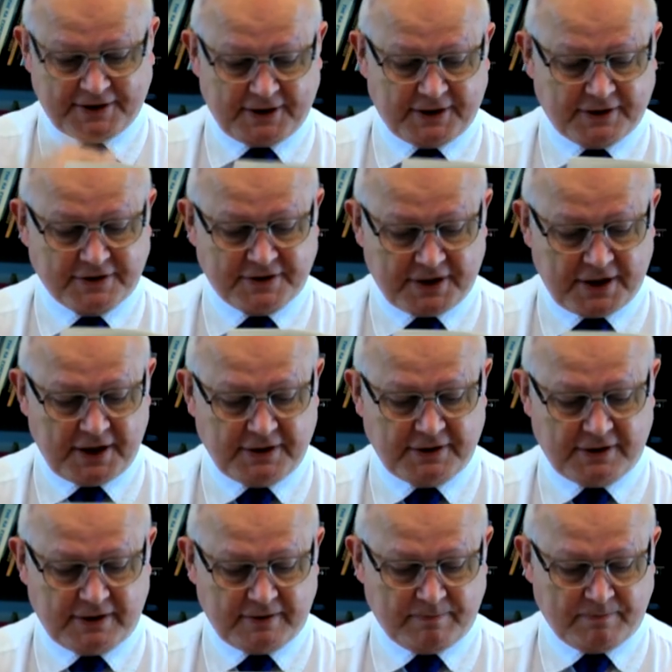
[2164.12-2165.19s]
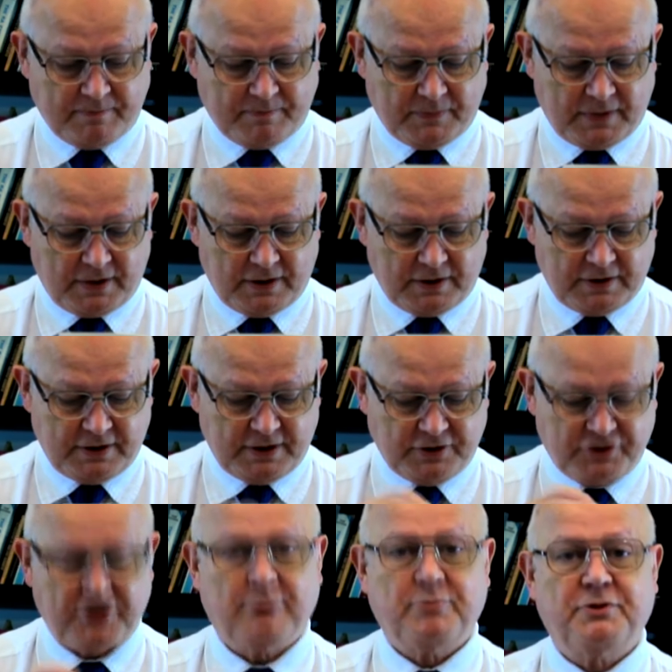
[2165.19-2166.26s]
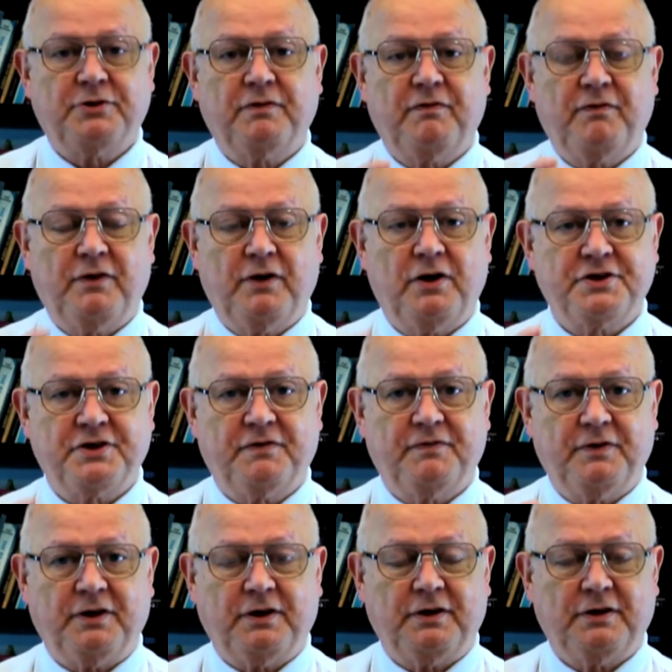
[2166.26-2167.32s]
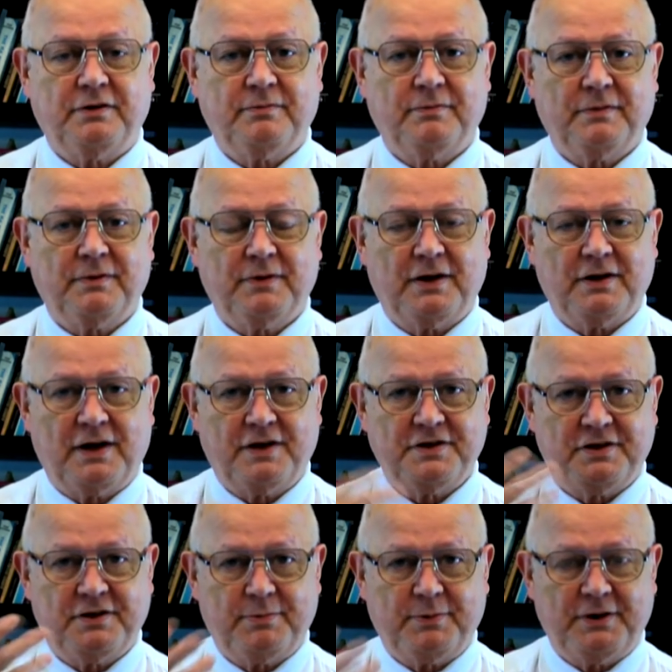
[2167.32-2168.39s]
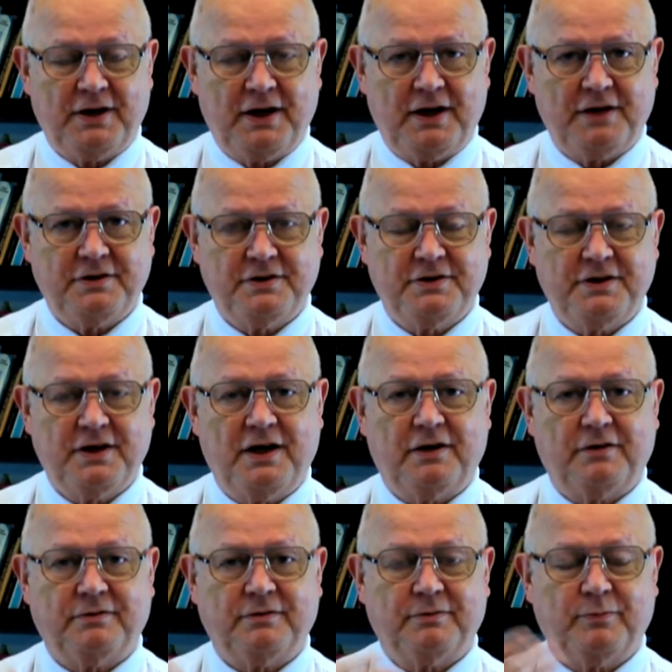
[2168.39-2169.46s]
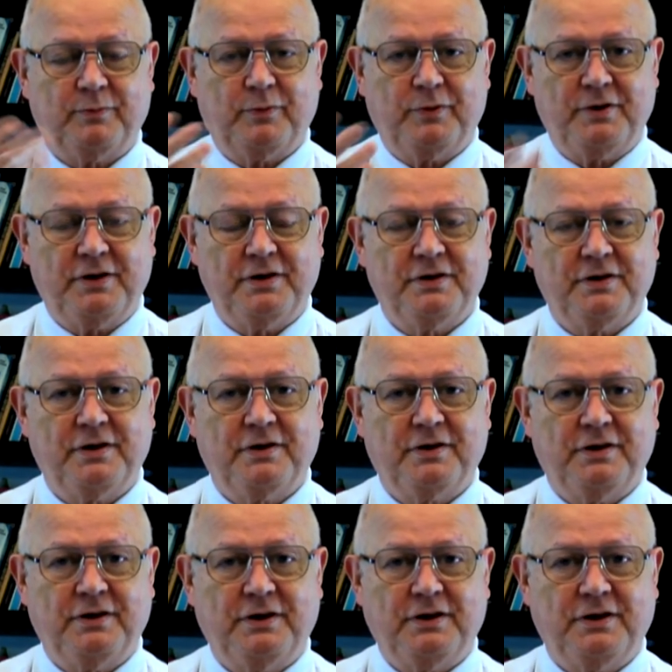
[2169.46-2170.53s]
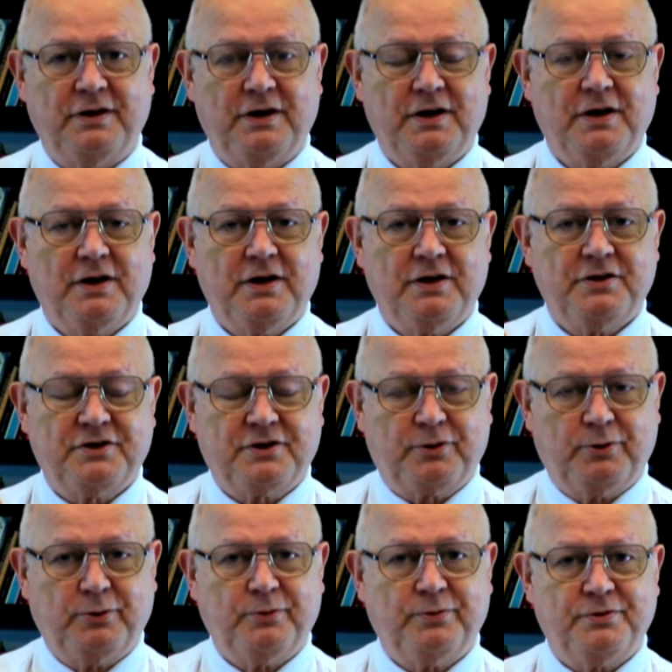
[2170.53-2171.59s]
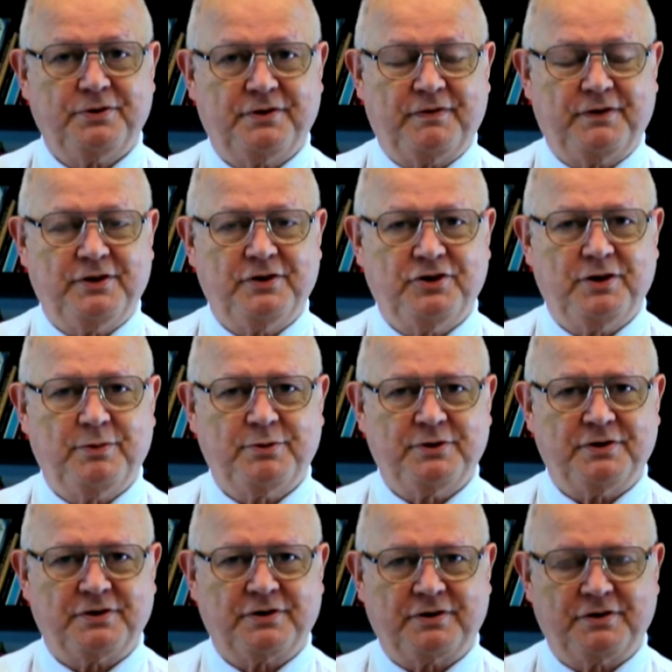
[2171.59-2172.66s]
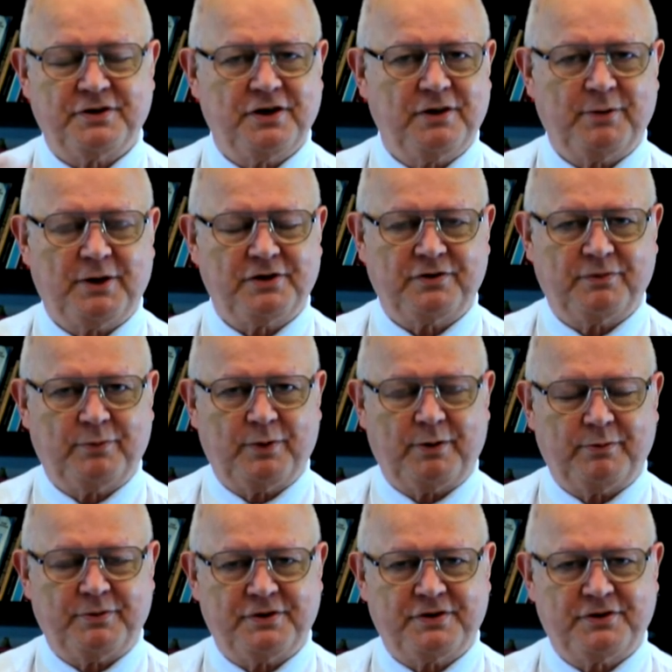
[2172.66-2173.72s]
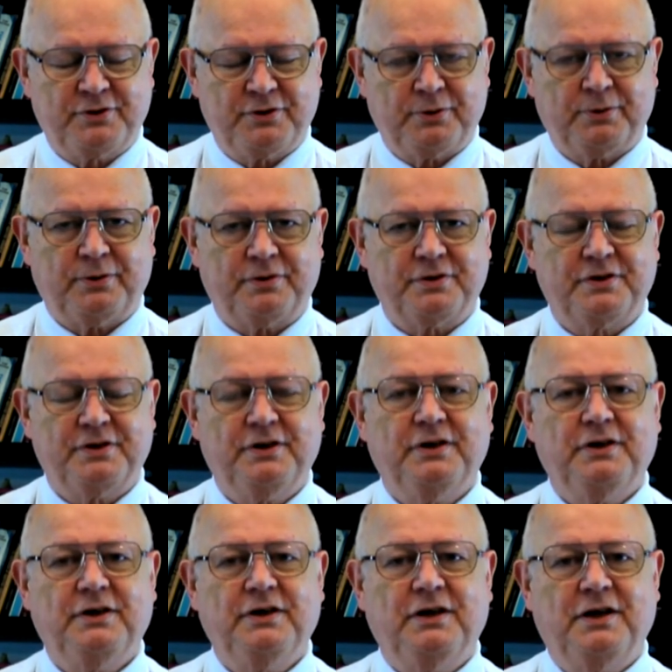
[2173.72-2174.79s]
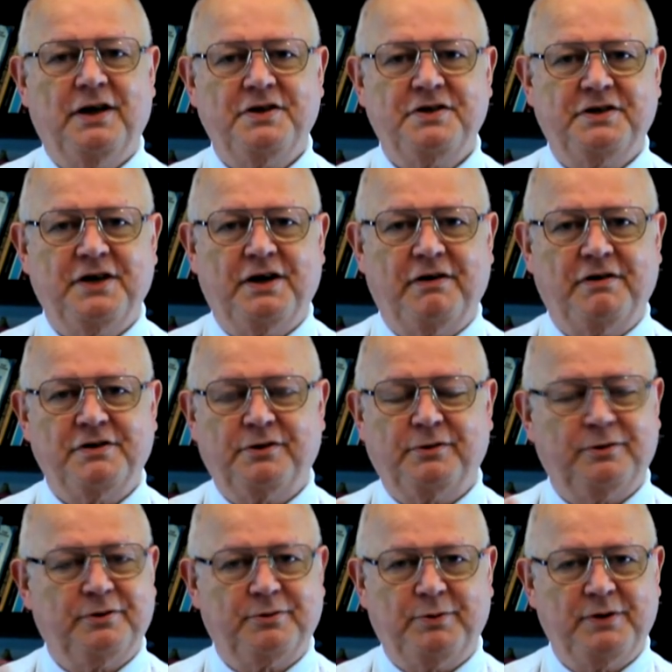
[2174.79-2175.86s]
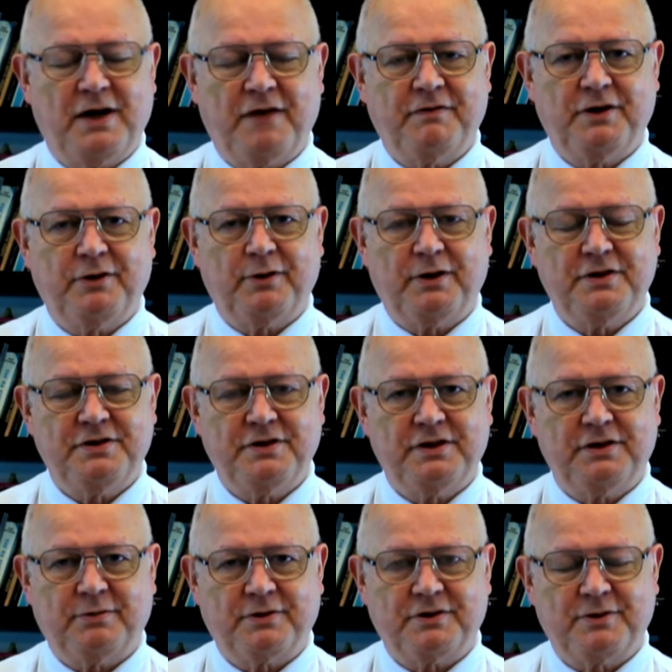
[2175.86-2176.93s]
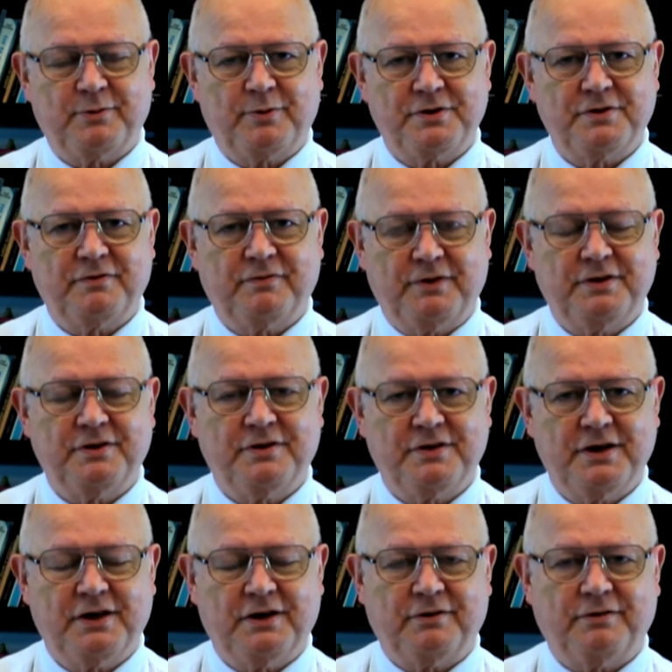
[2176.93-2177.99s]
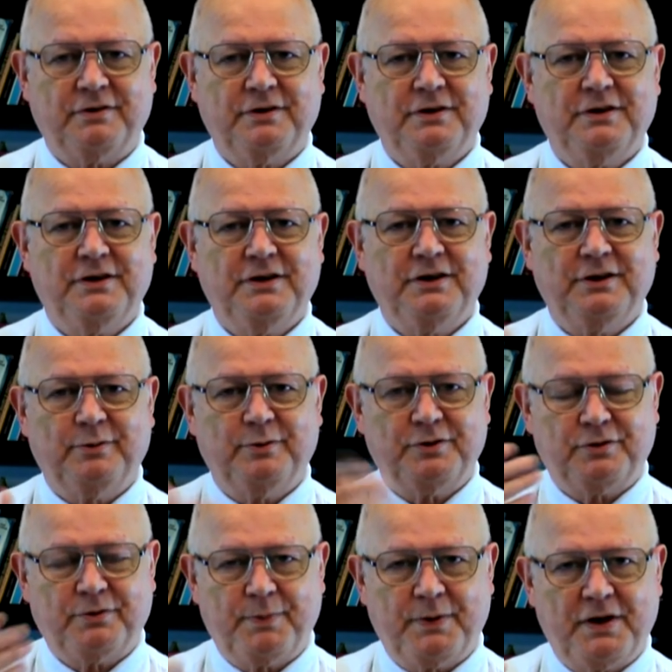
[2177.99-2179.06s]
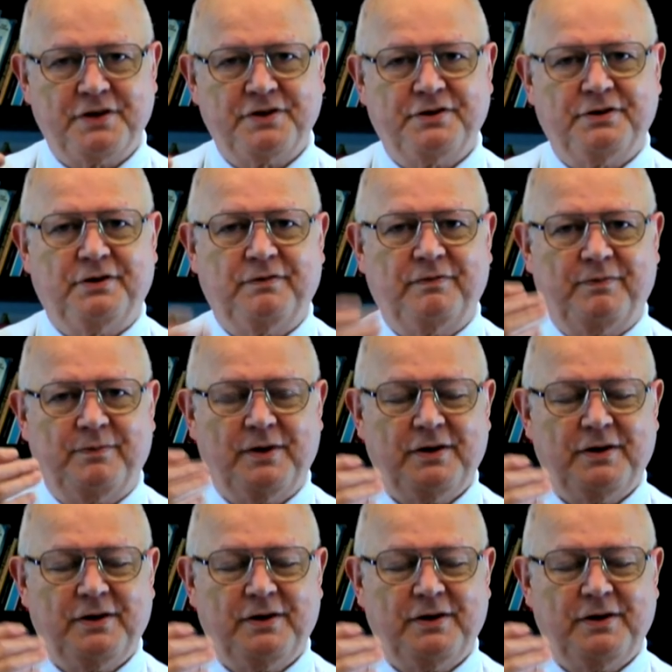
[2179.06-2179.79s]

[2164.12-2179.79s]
they contain the Egyptian philosophy as it had been handed down within the schools of the Egyptians, because so much of what was taught in esoteric schools, we have no idea because it wasn't written down. It was all passed on